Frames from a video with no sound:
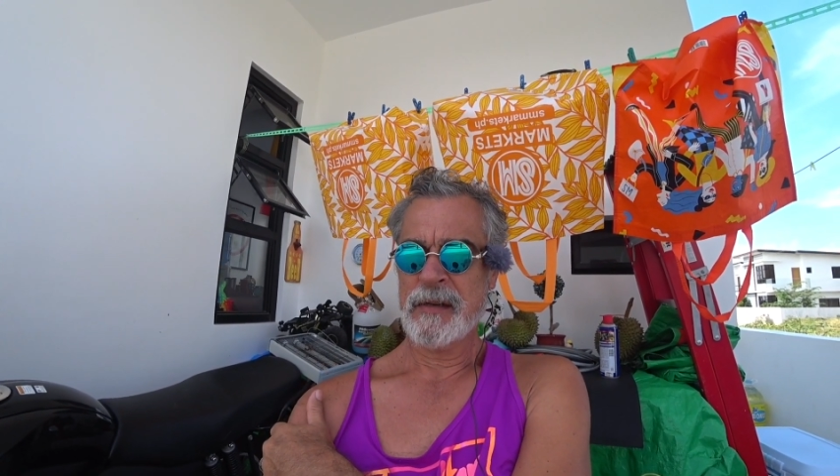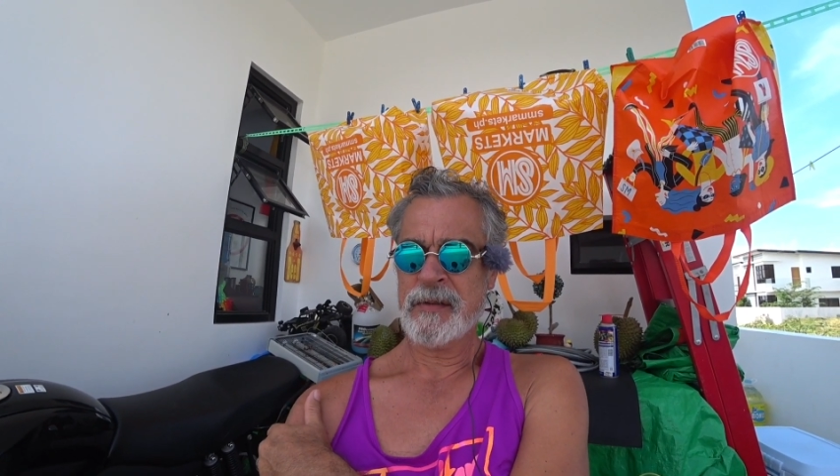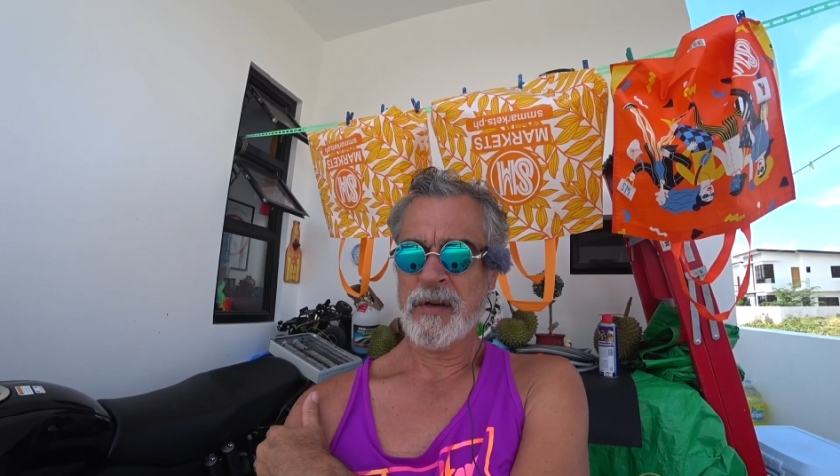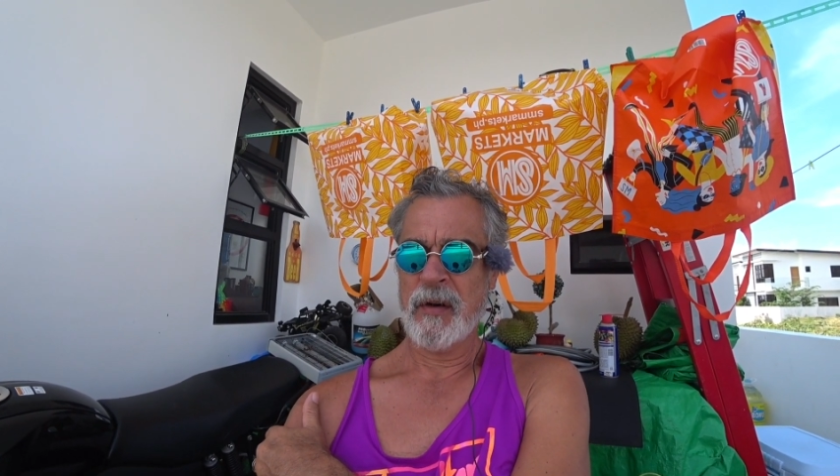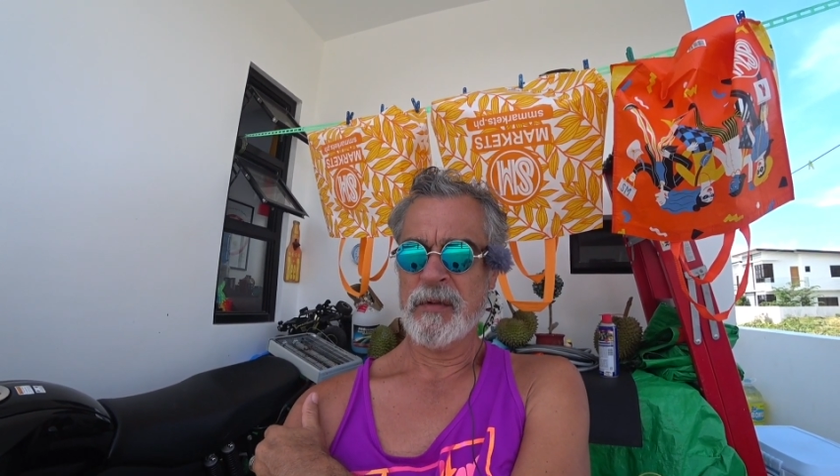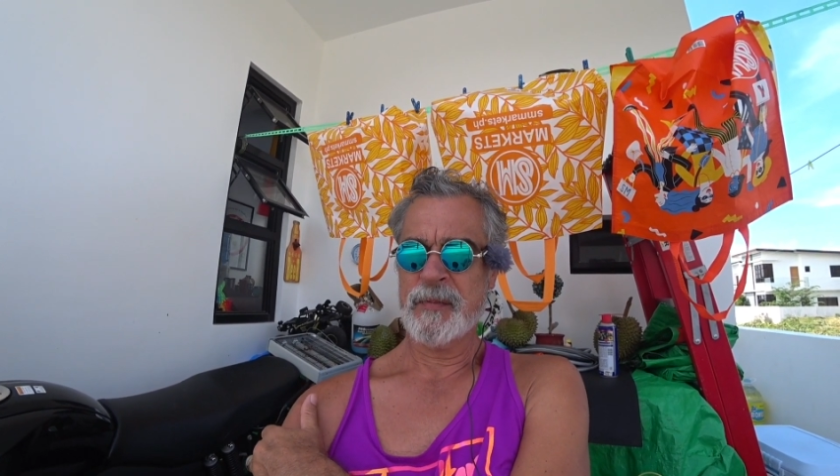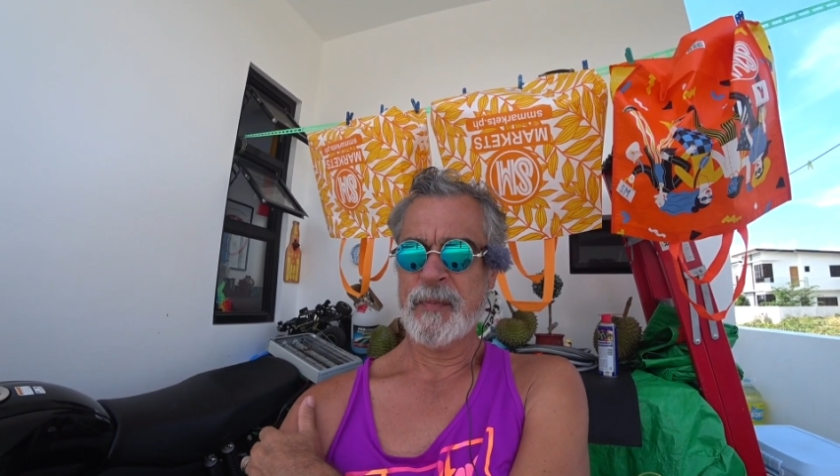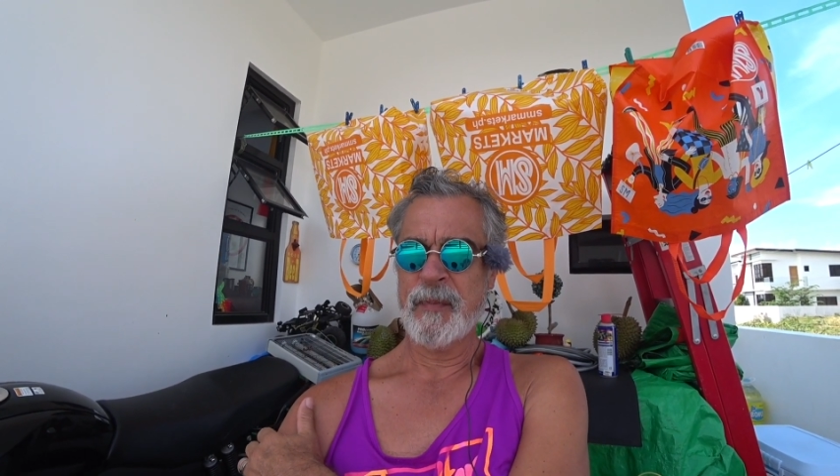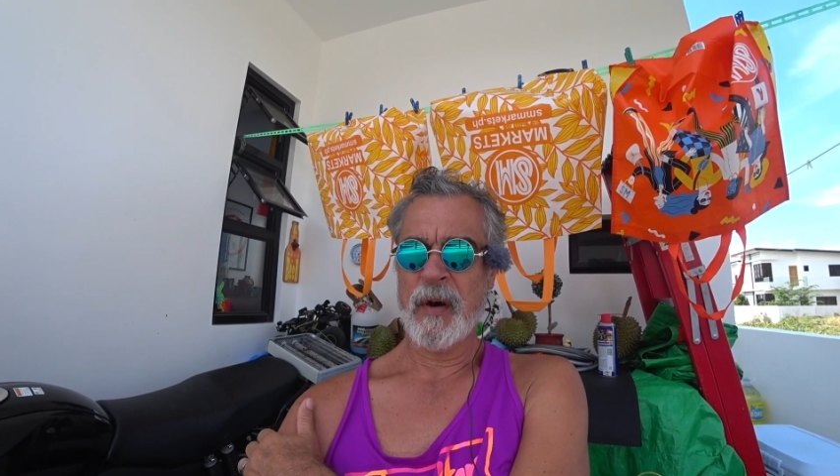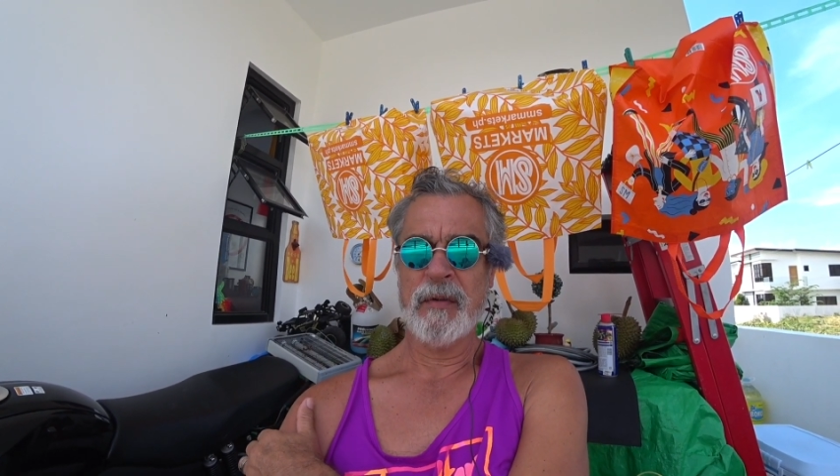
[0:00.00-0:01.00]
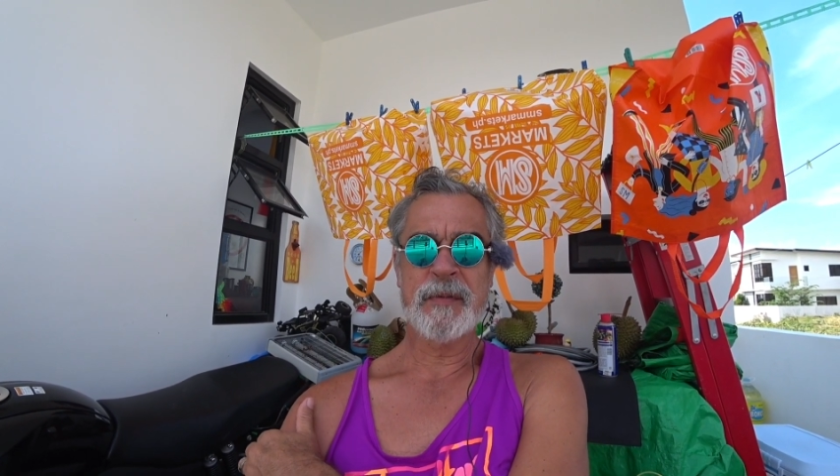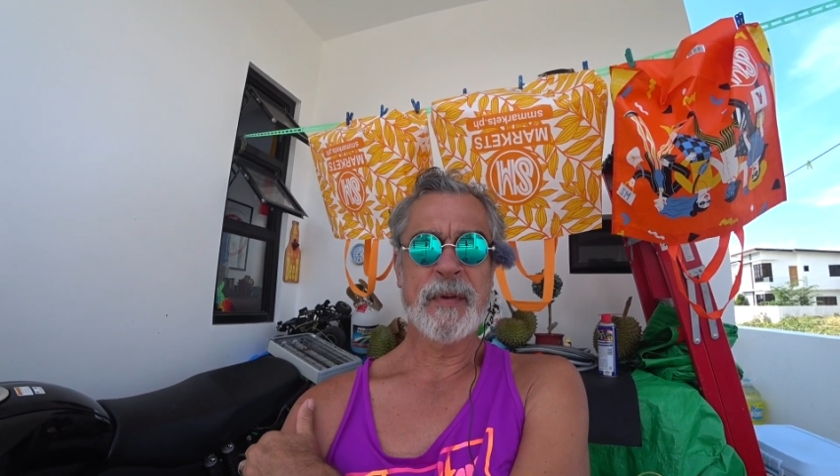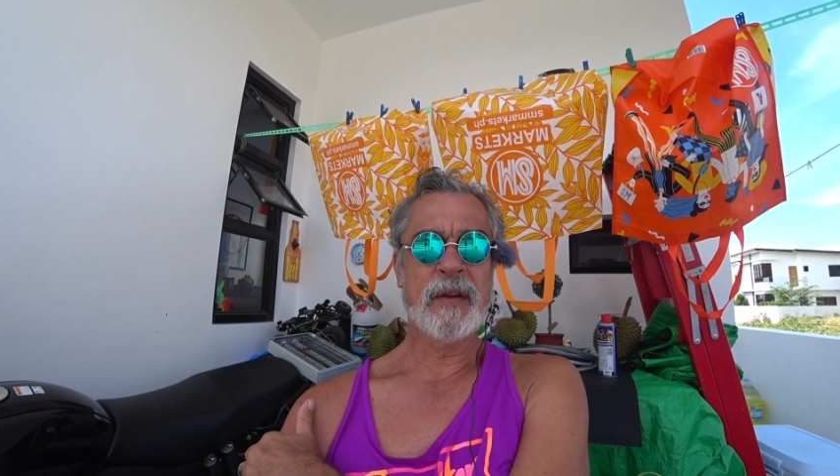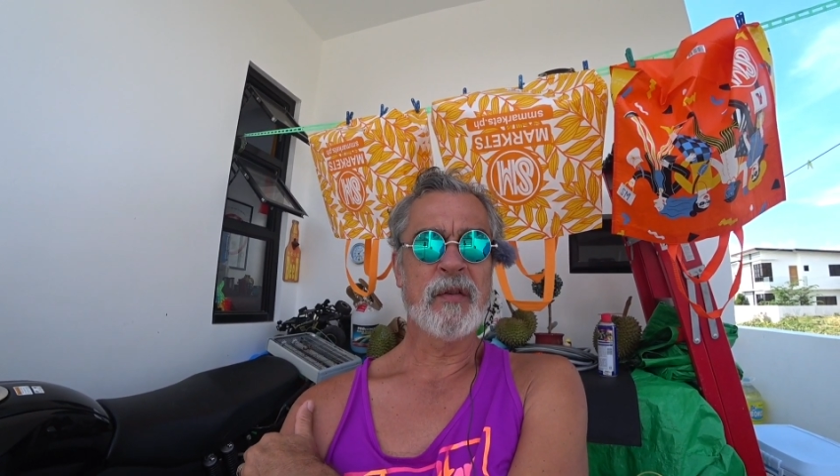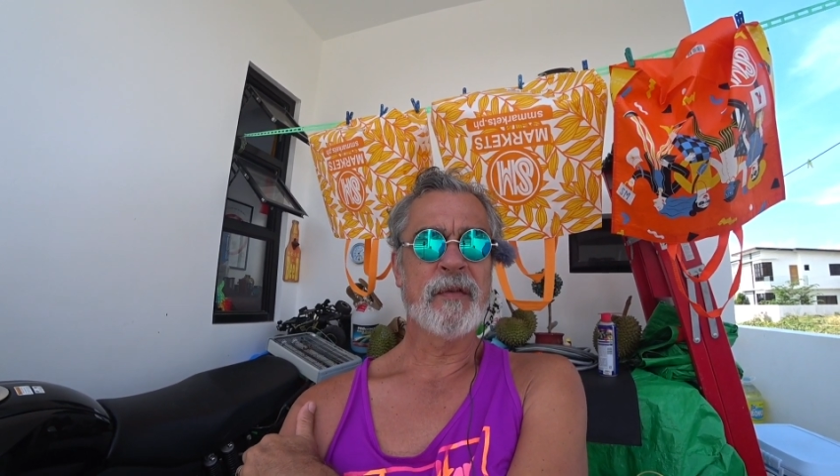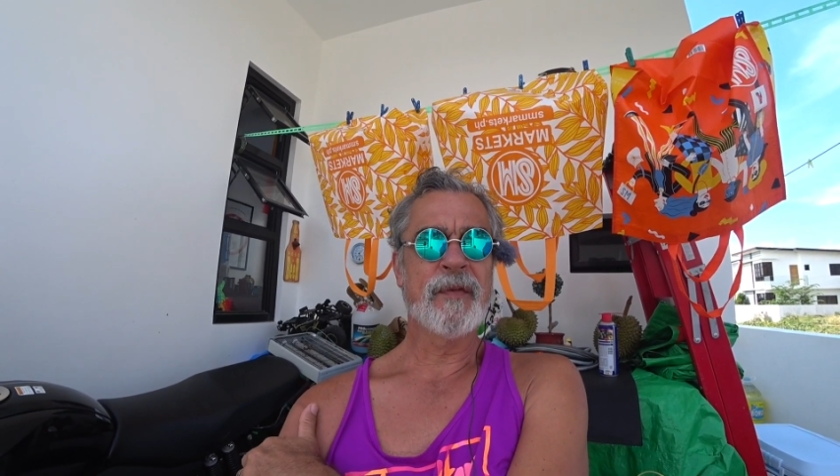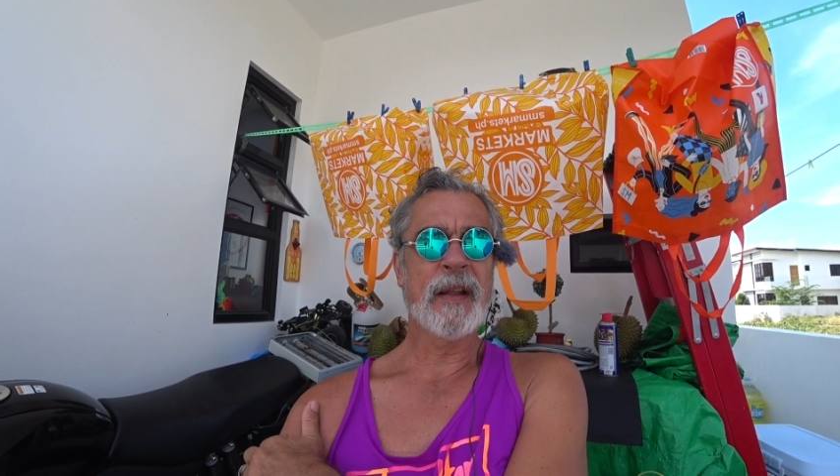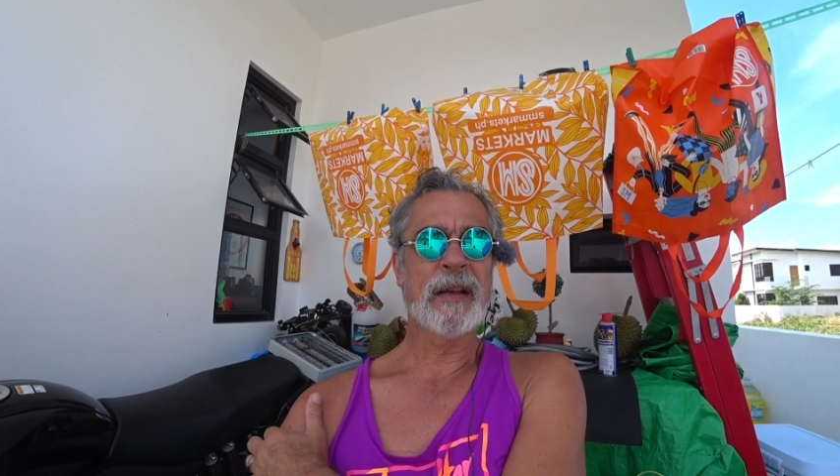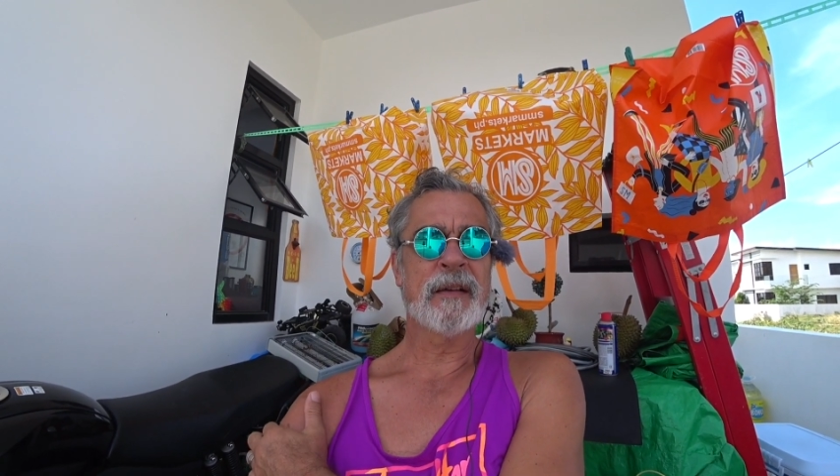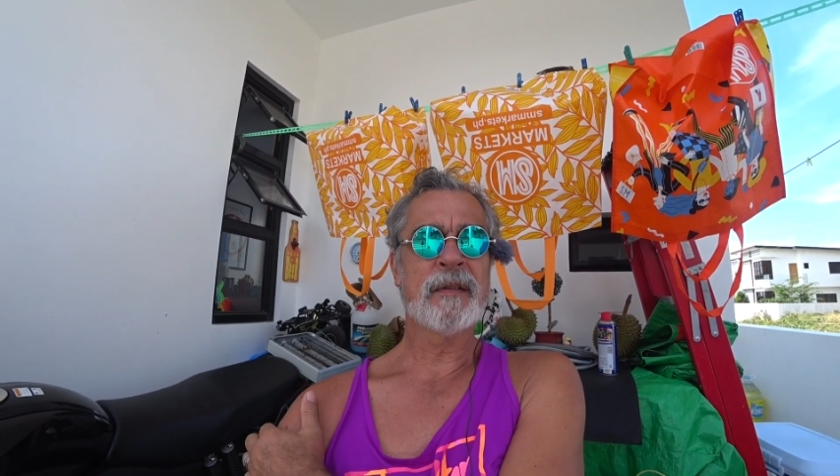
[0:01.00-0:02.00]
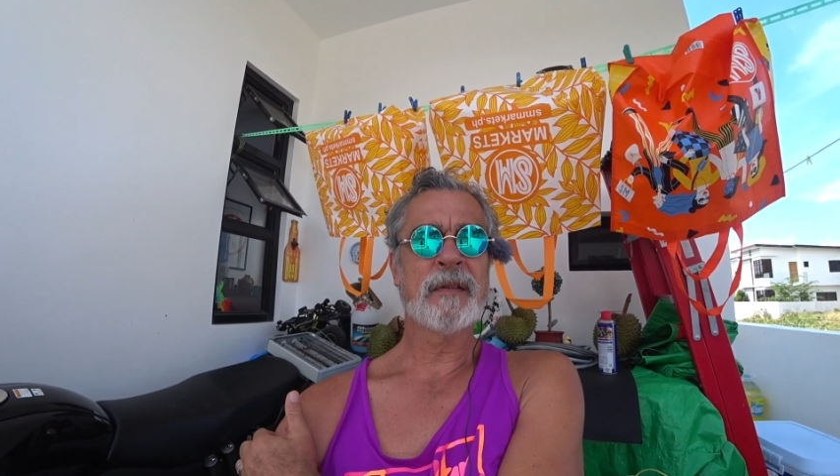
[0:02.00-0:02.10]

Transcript: He's always been a good fella.